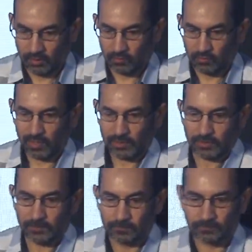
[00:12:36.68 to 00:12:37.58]
Right?
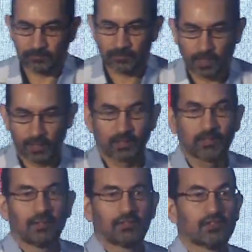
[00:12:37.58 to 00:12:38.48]

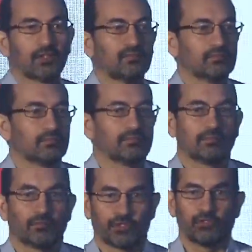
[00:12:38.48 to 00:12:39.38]
So
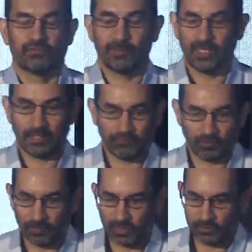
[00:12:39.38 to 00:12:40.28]
what should we be careful
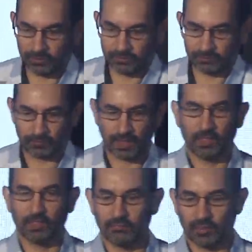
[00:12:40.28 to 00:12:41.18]
about?
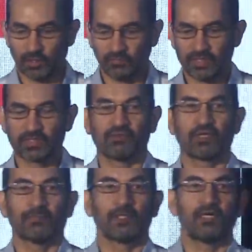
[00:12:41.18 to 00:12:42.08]
Always
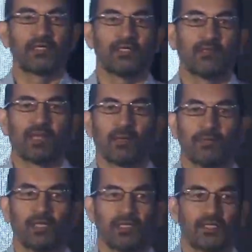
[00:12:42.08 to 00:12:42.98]
develop
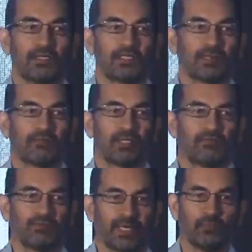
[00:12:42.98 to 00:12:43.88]
a disciplined
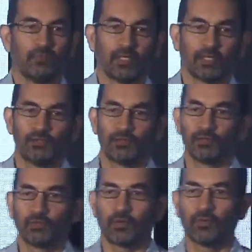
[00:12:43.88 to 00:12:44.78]
framework. You
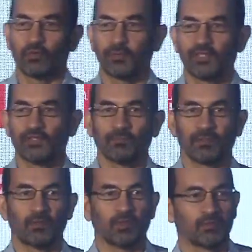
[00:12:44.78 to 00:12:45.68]
do not want to be
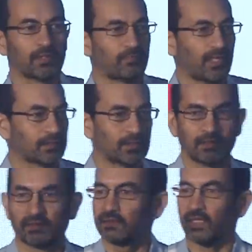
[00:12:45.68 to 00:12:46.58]
jumping all over the place
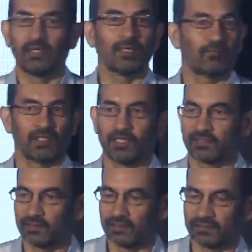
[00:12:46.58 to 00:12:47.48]
and end up with
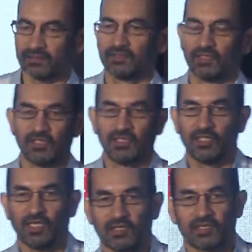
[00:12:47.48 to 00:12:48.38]
that
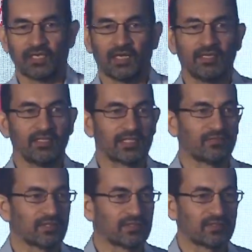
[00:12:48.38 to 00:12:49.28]

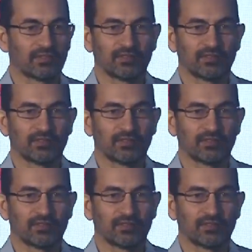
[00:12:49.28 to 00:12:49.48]
197